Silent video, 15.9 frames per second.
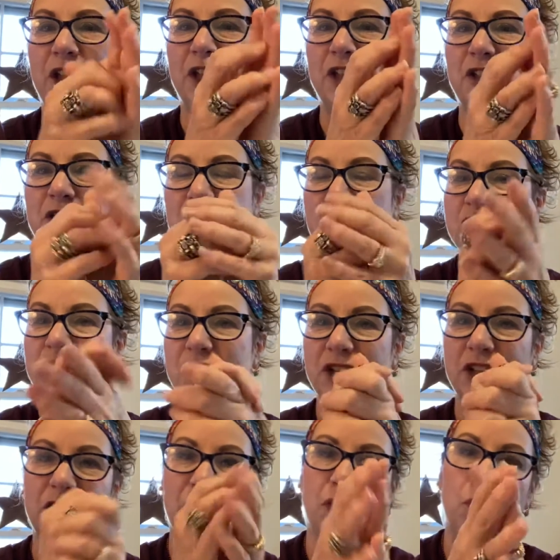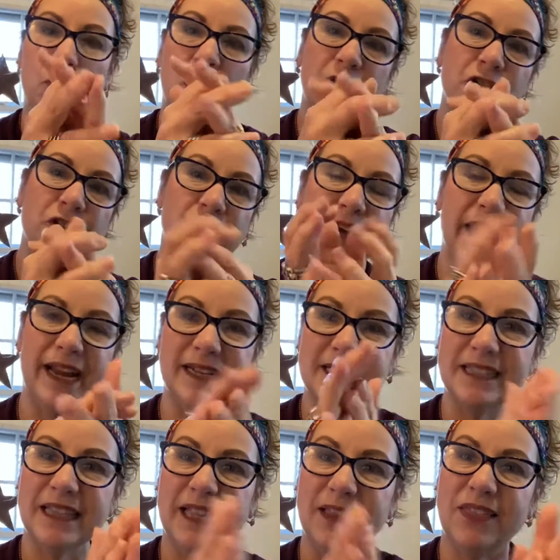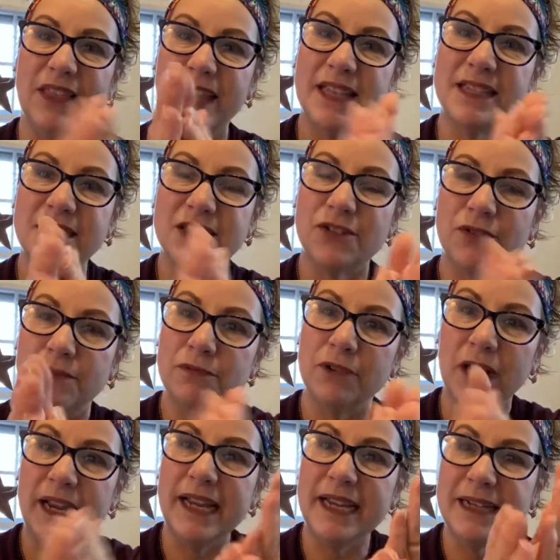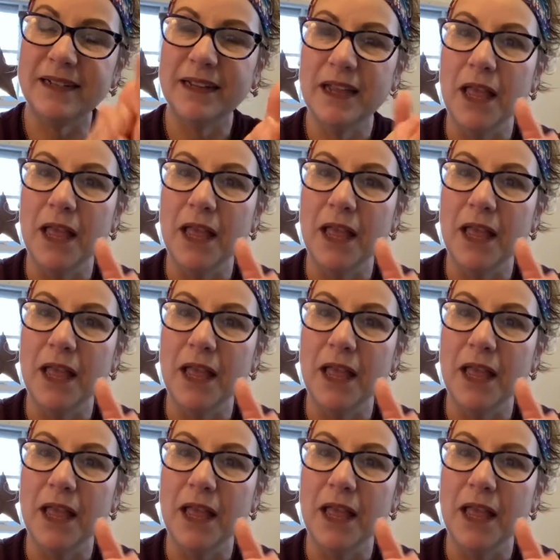you just, wash your hands like this, right?